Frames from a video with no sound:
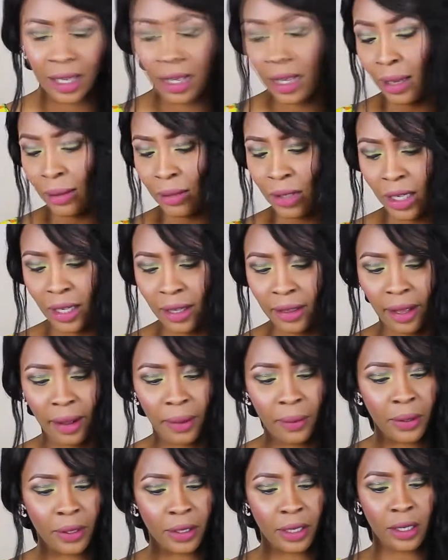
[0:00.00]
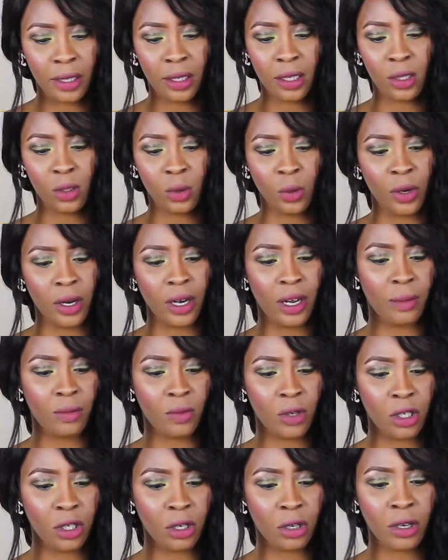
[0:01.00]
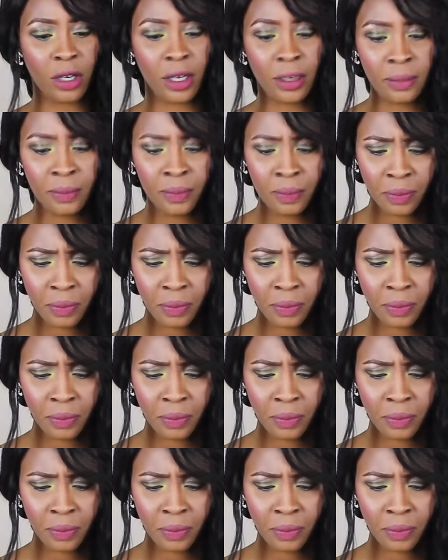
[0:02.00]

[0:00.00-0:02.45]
I'm taking that one. And this one I'm returning